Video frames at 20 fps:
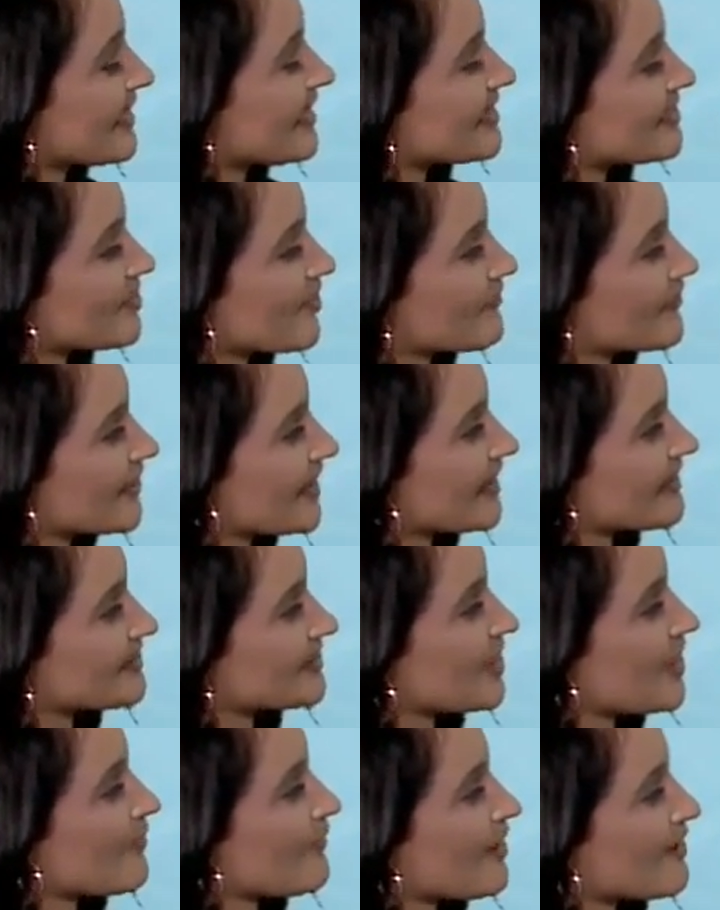an overnight
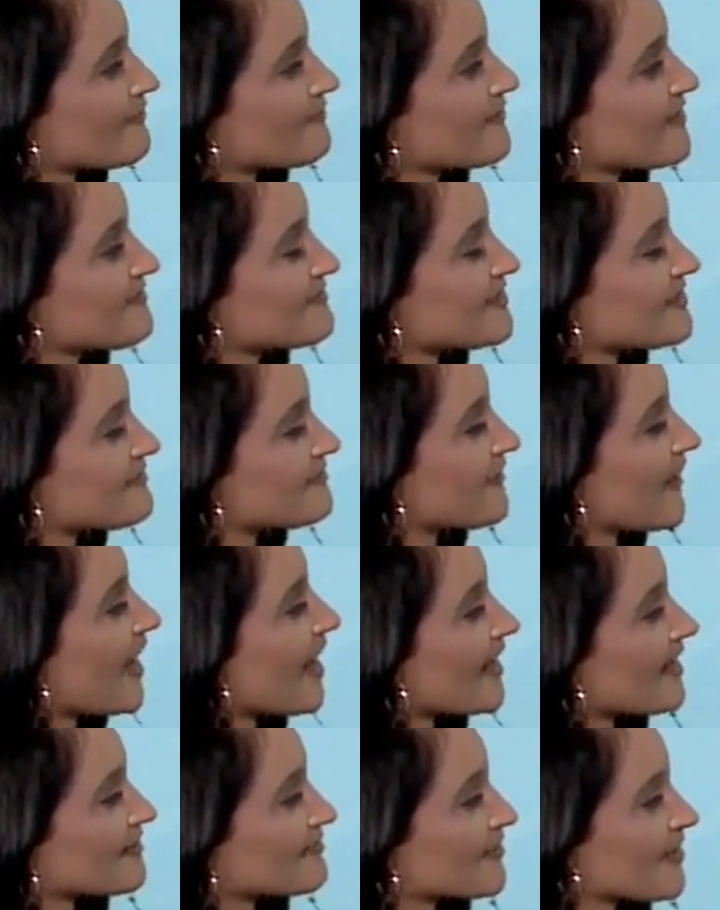low of
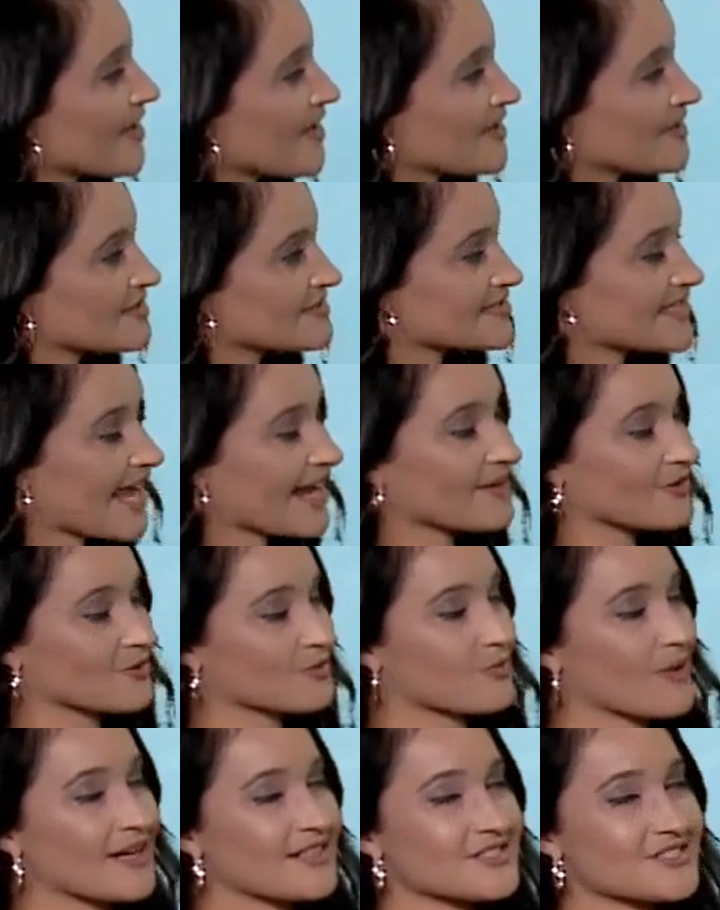55. Scattered
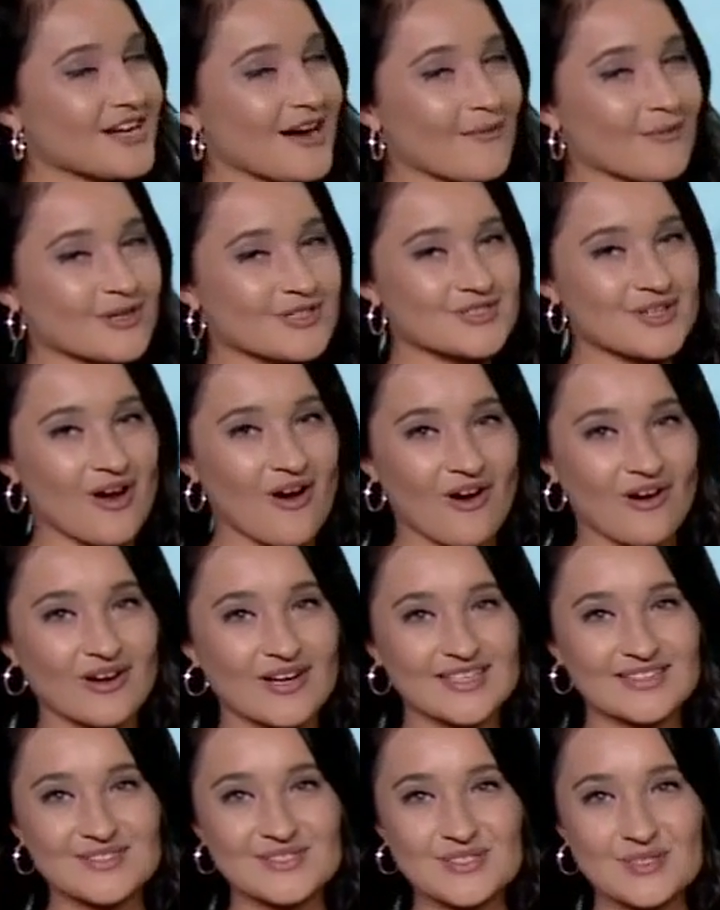rain showers are
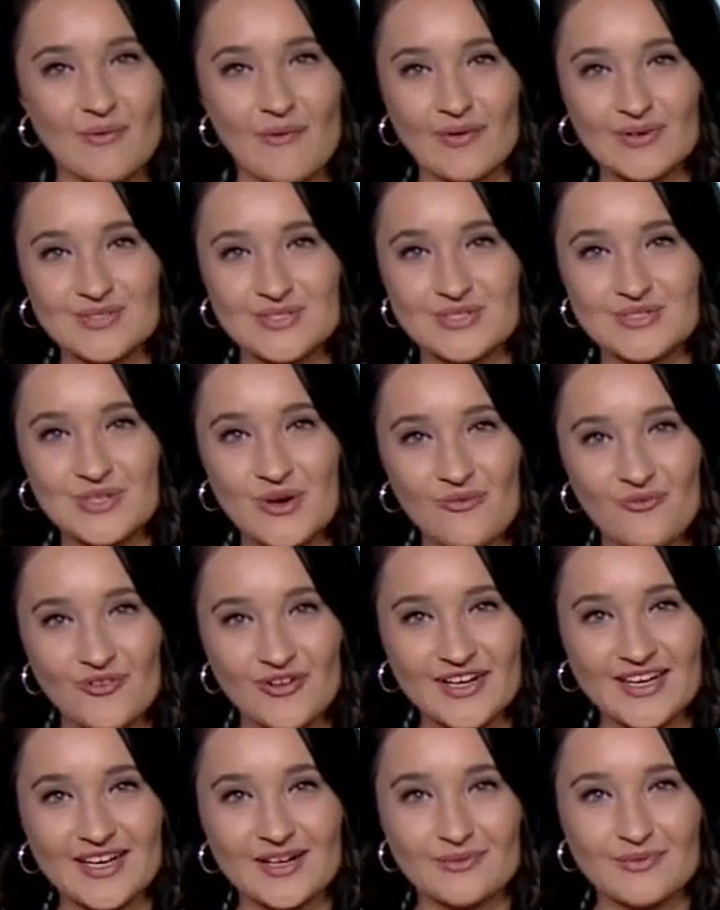in store, so don't
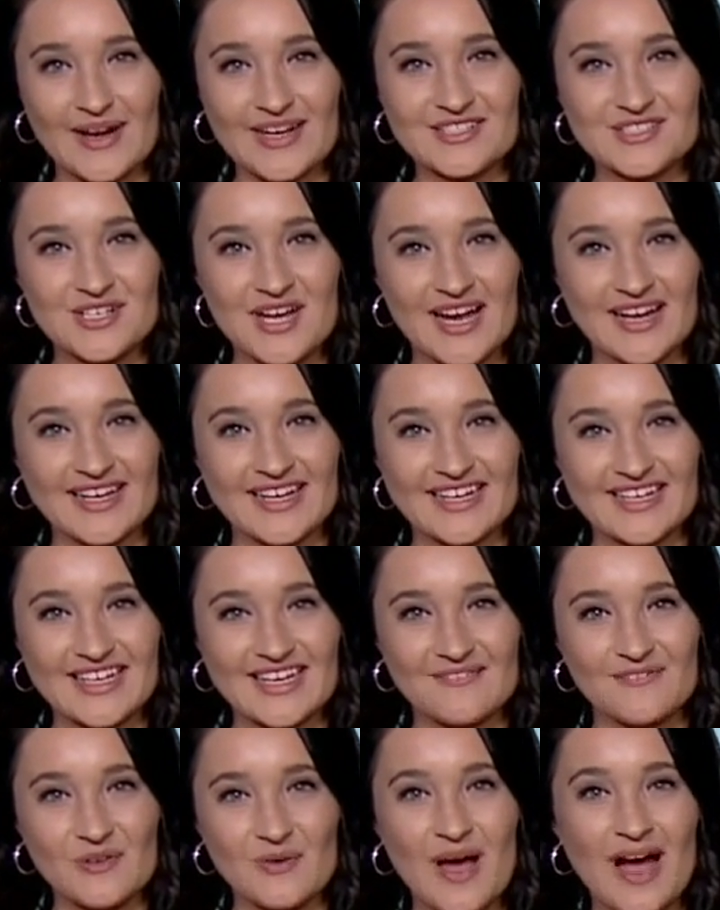forget a rain jacket
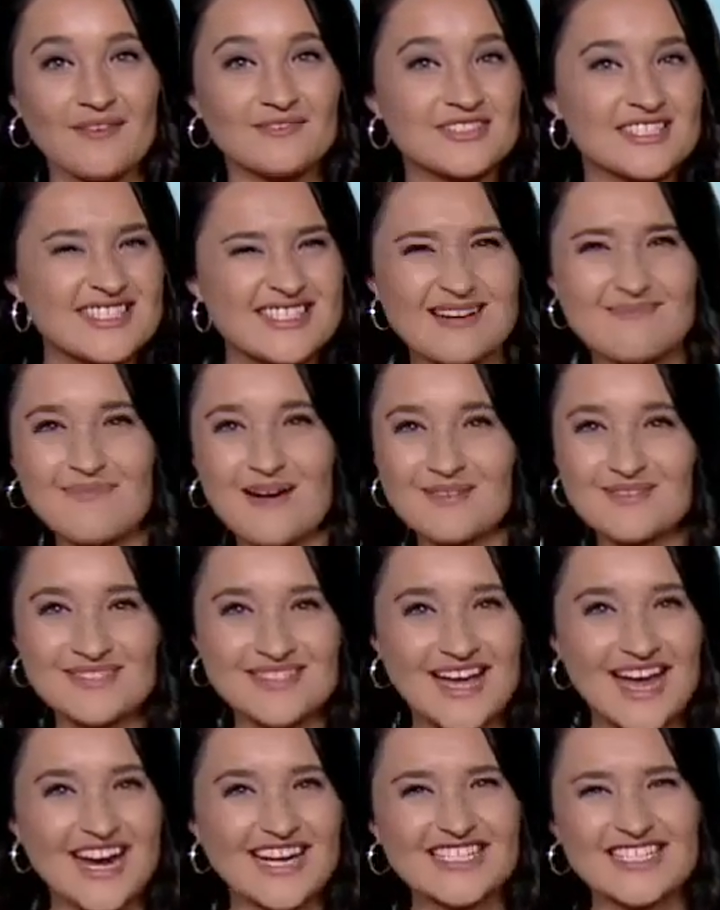if you have to step
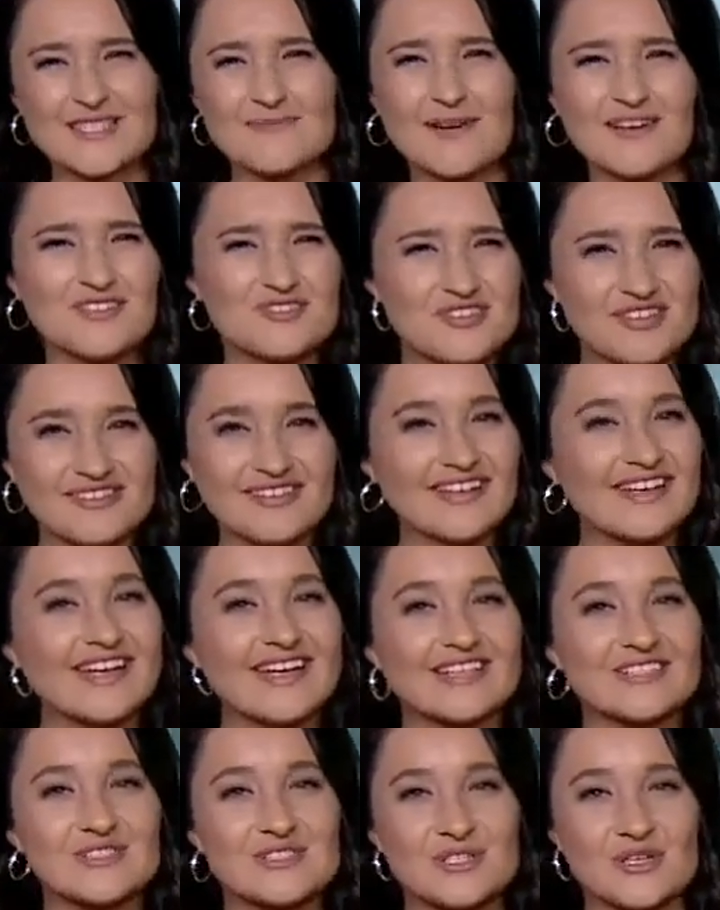outside, especially leading
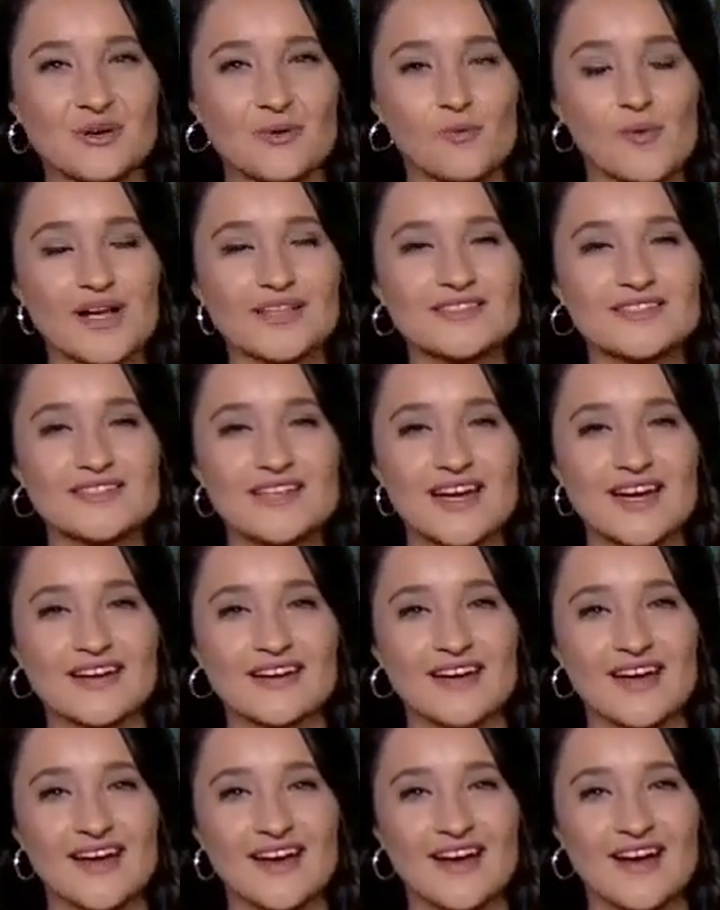into your Wednesday.
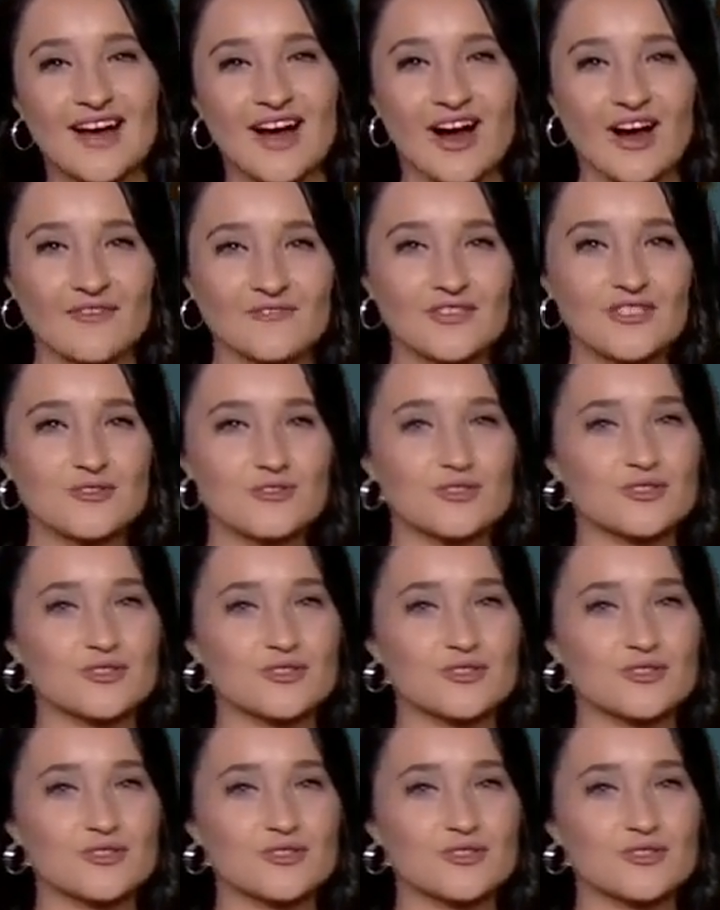Our future